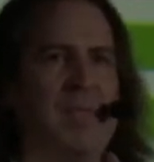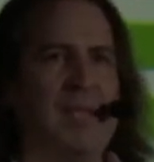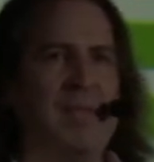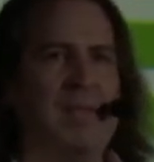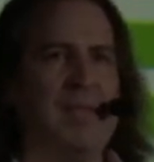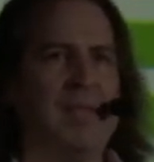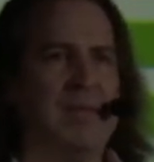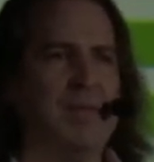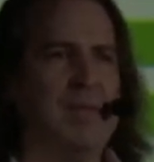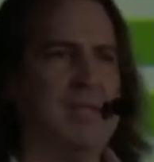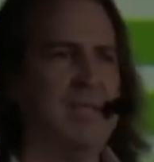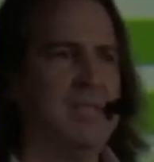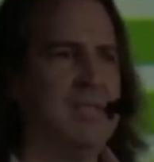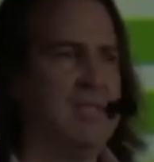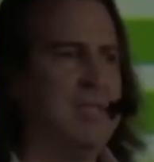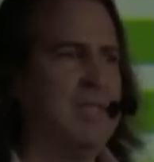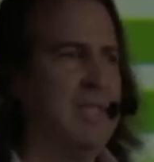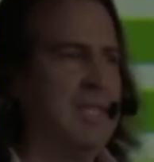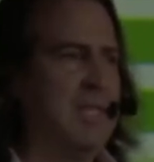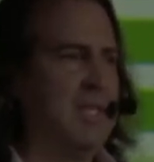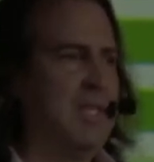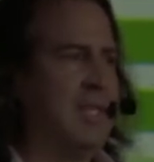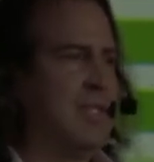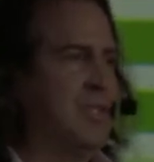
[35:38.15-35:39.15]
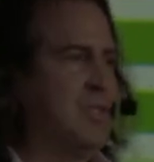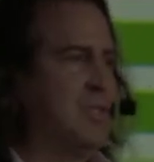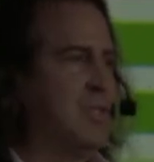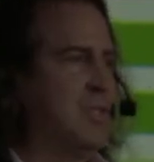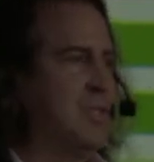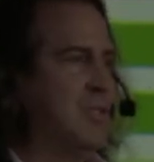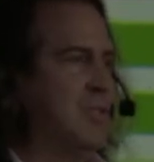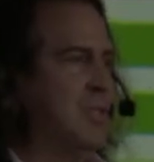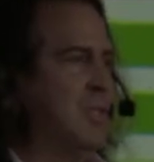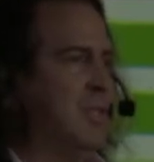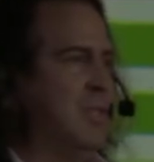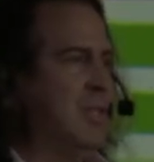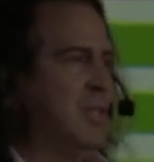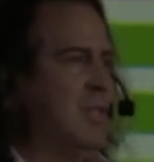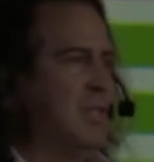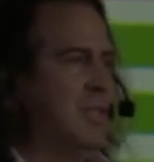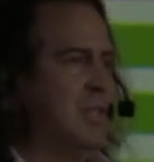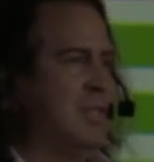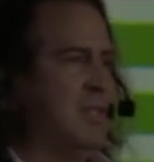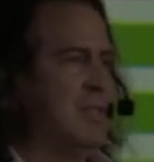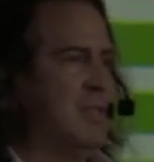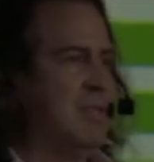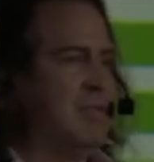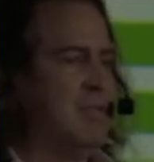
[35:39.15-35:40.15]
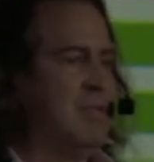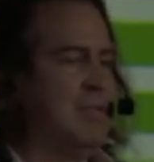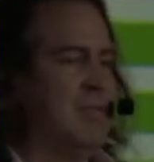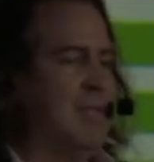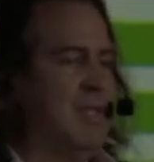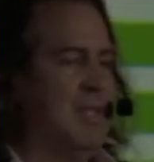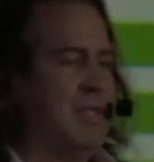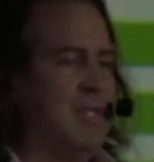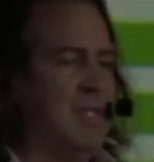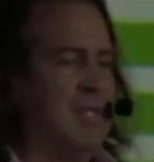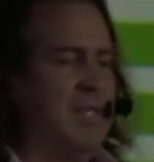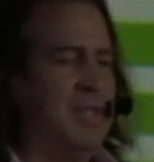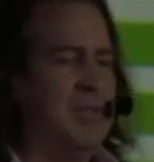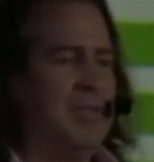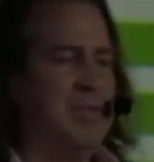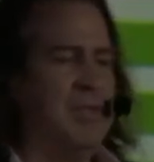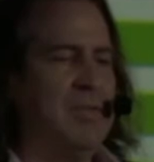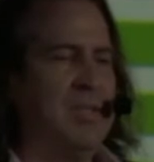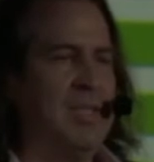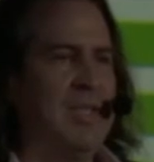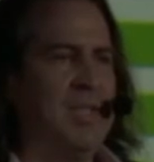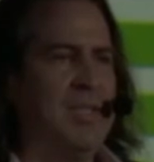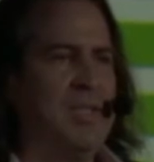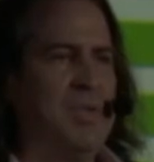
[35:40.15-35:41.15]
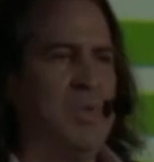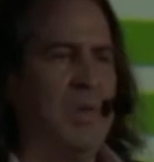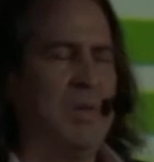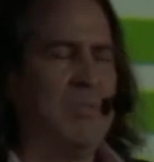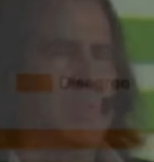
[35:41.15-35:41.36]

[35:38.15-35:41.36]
that needs digging into. Uh, either the kids